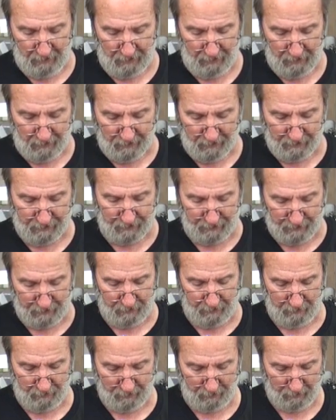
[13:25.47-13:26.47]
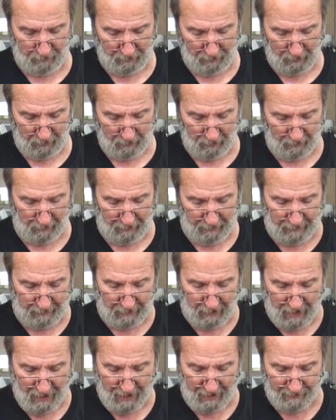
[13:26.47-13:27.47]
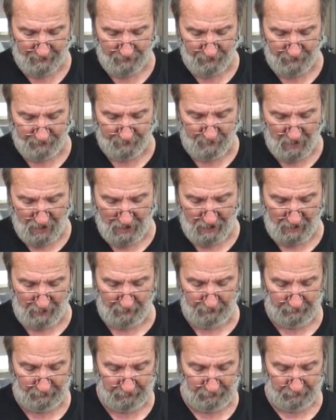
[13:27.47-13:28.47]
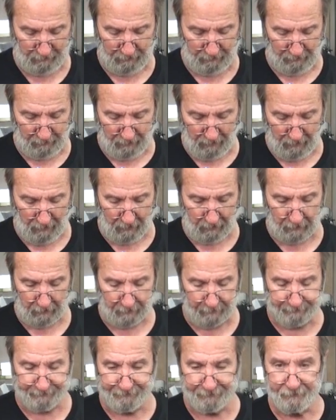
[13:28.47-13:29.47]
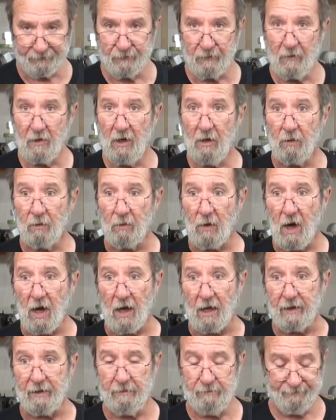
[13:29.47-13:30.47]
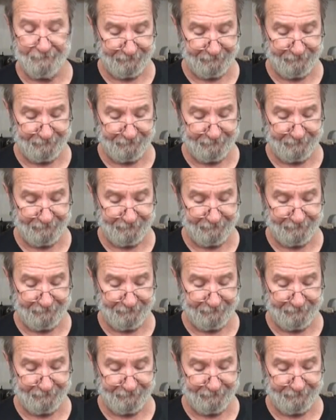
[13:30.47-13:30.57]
is uh, in line with my uh, rod.